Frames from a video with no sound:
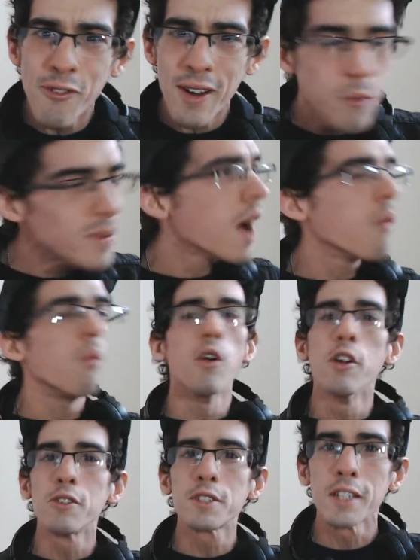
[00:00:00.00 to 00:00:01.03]
we got Worlds
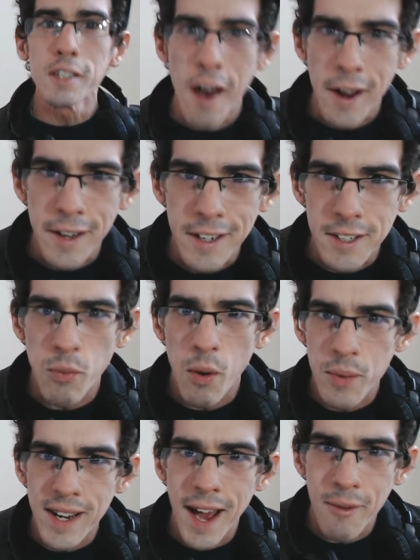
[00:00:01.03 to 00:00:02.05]
Collided, is what we
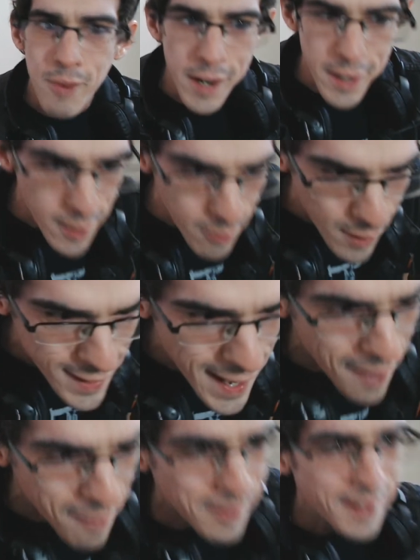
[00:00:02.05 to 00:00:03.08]
got right here, right now,
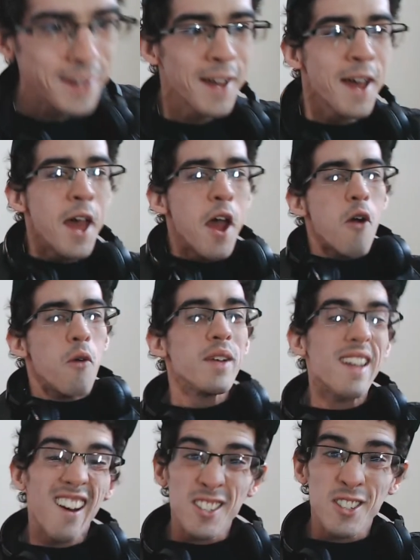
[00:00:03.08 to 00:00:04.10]
man. We got
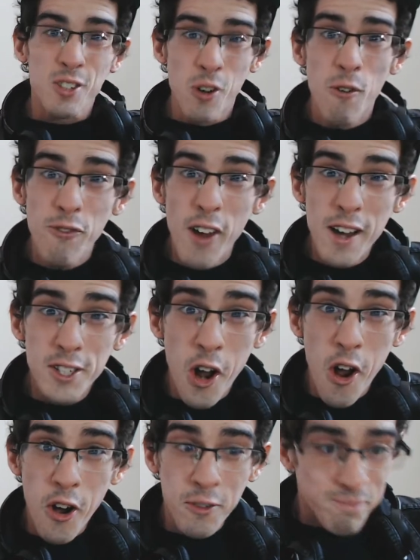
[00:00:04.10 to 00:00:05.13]
Screwface Jean
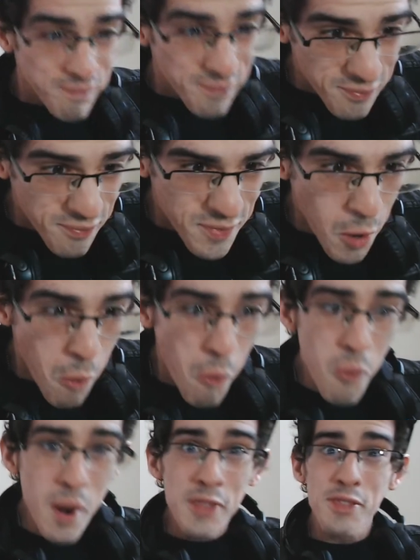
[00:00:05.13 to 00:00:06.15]
with
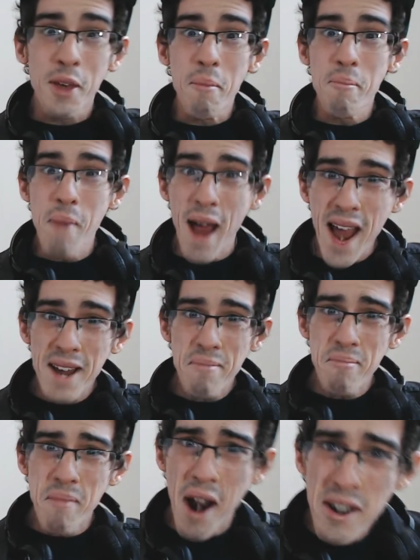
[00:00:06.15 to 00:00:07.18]
the man,
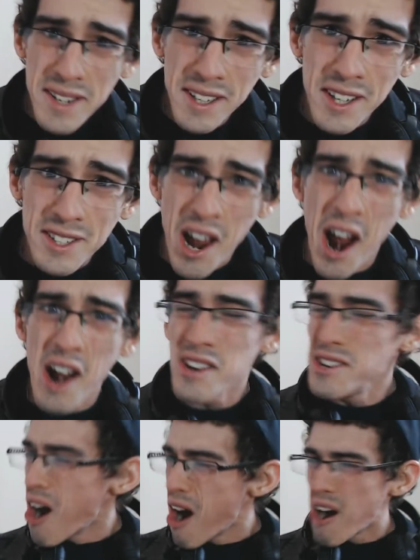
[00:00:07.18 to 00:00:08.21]
Merkules. Are
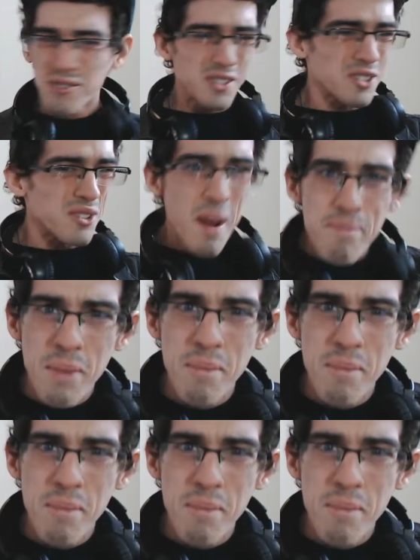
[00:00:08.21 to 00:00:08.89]
y'all tripping me,